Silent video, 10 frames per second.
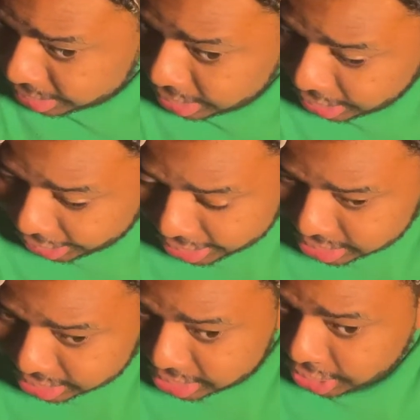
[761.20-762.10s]

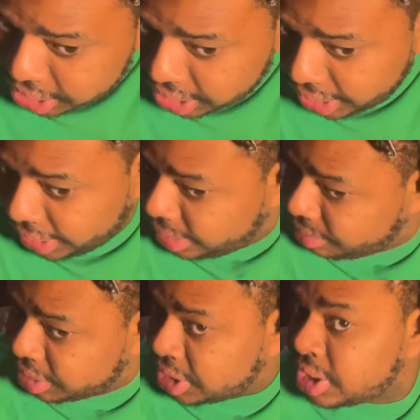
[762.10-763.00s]
last section I have
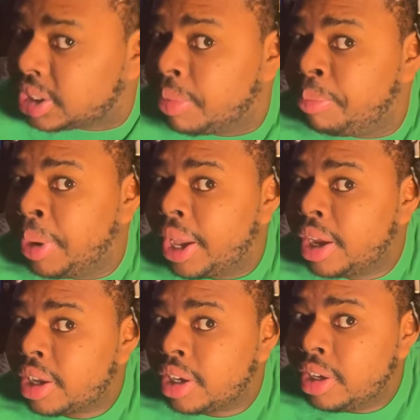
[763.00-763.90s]
is just the
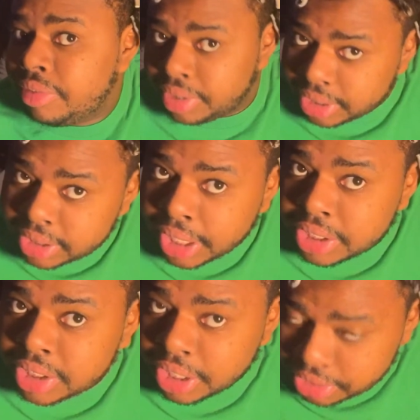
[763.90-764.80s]
back of this section. As you